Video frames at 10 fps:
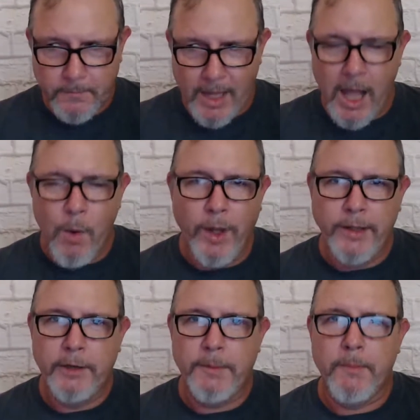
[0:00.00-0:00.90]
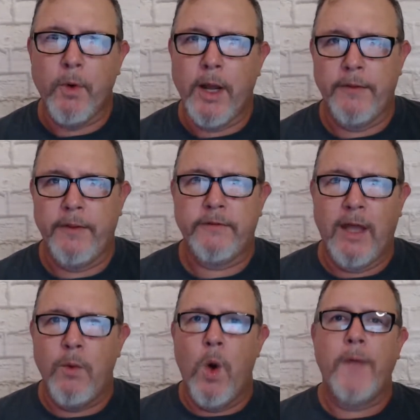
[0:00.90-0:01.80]
I want a little bit more out of this.
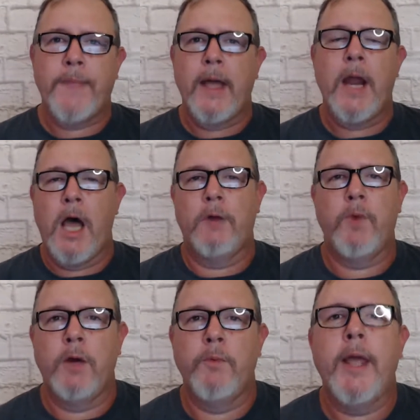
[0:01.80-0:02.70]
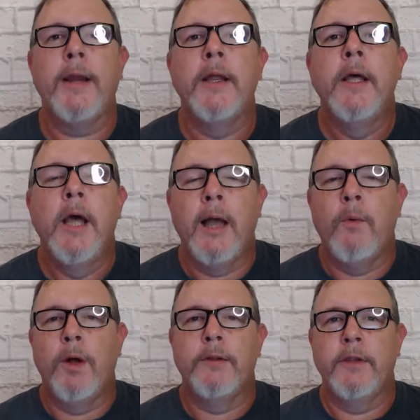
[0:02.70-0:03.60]
I want that hot rod red. I
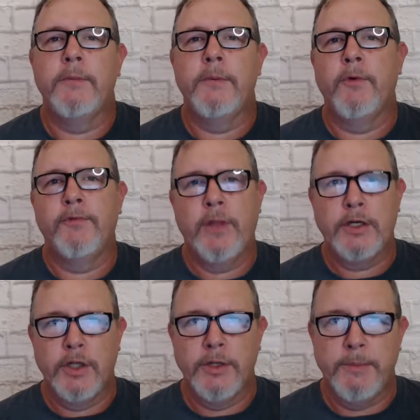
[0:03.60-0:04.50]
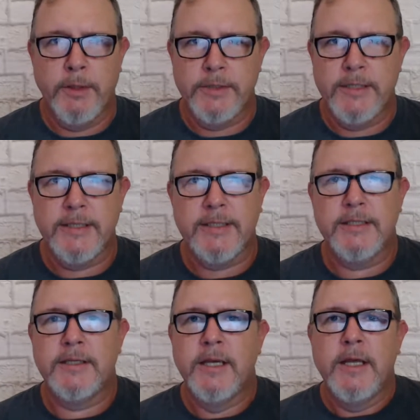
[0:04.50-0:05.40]
want a little bit more flesh on the bones. This
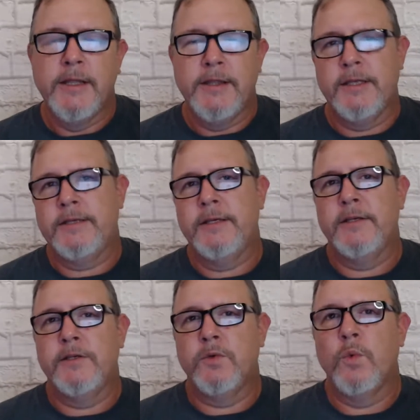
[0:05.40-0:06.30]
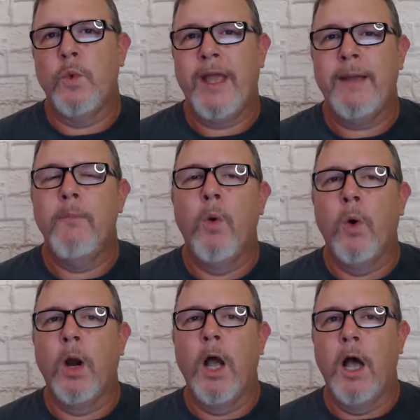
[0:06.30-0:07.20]
is way
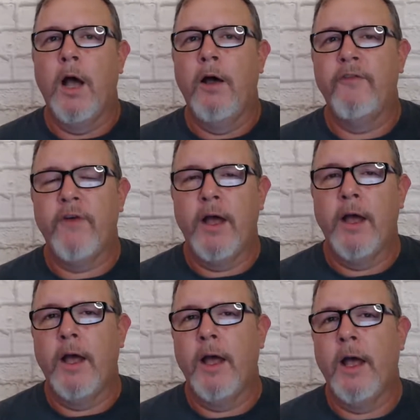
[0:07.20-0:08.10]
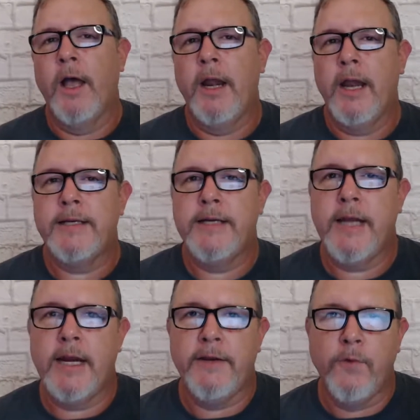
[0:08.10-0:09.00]
more of a
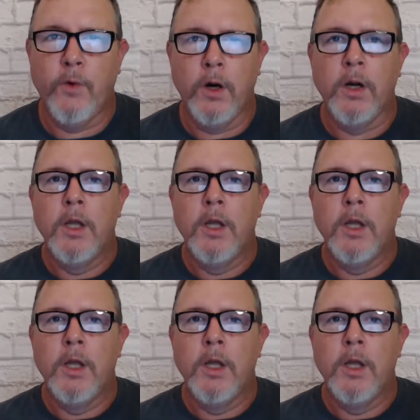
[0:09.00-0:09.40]
1984